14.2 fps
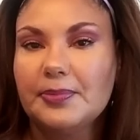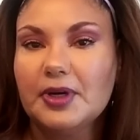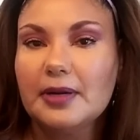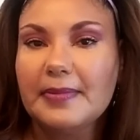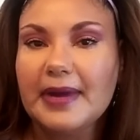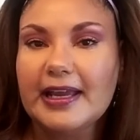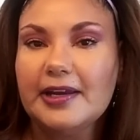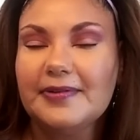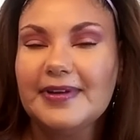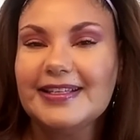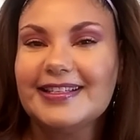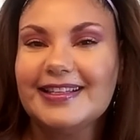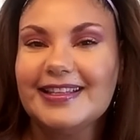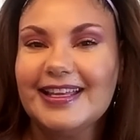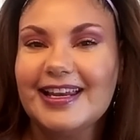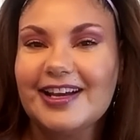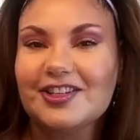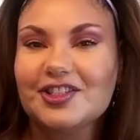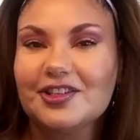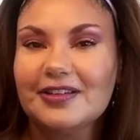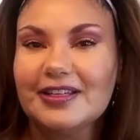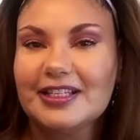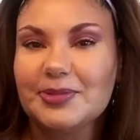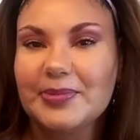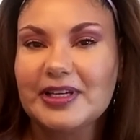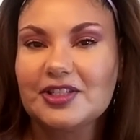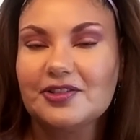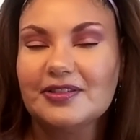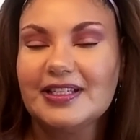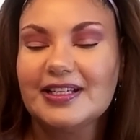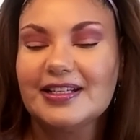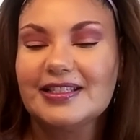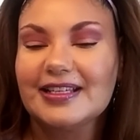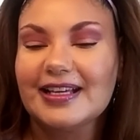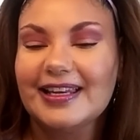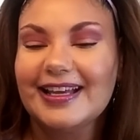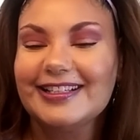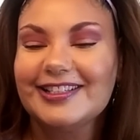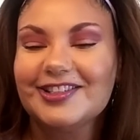put on my earrings and then I'll show you the special touch I like